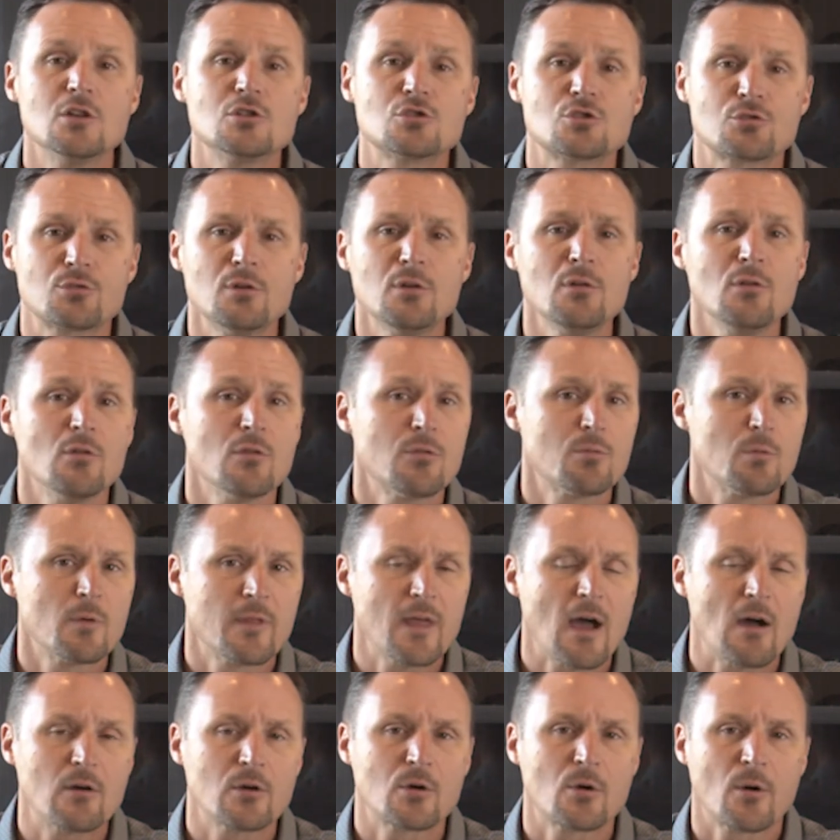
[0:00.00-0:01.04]
Truth
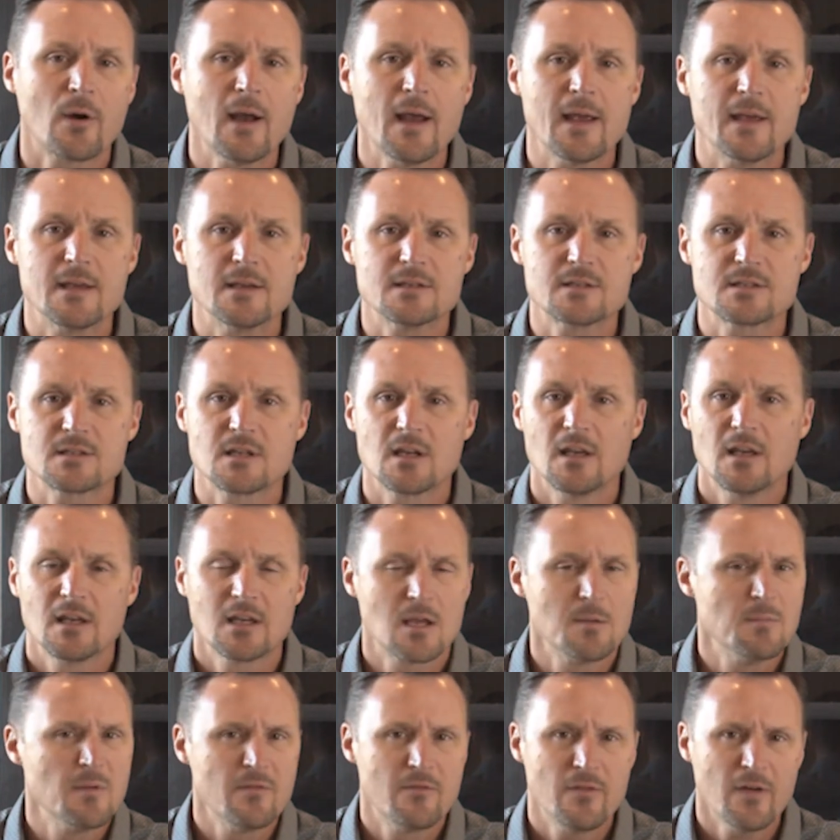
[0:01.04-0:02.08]
without grace
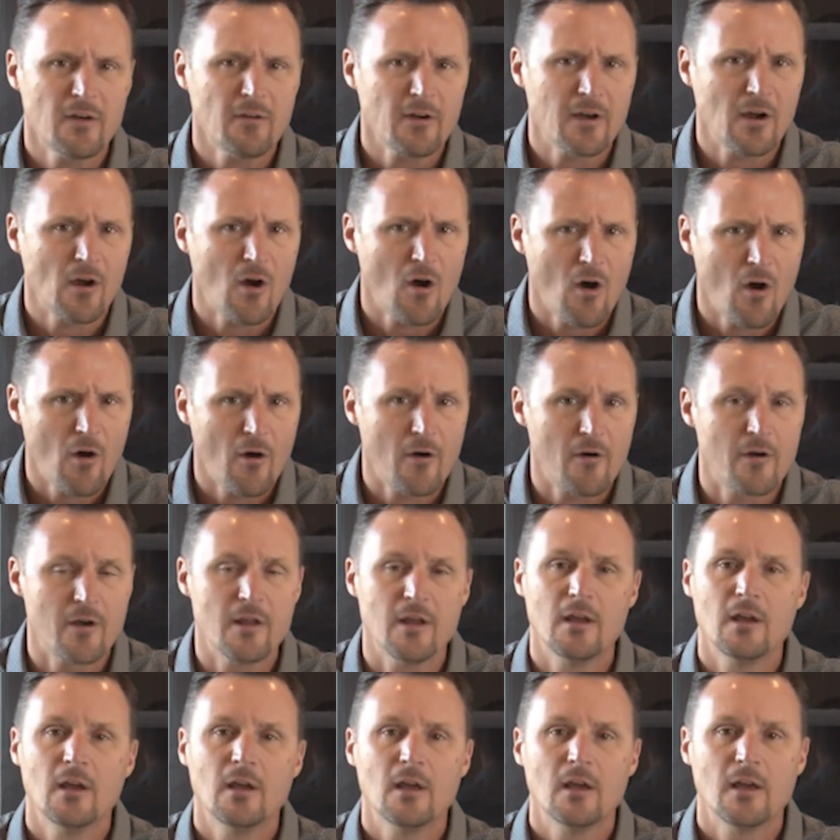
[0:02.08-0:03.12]
can be very hard
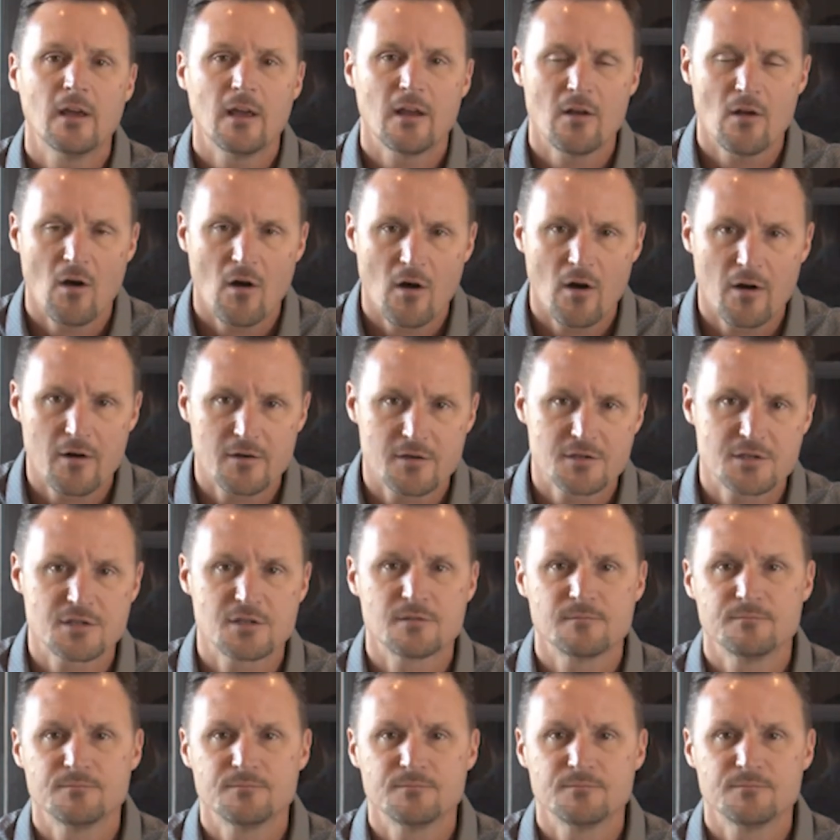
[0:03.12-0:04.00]
and harsh.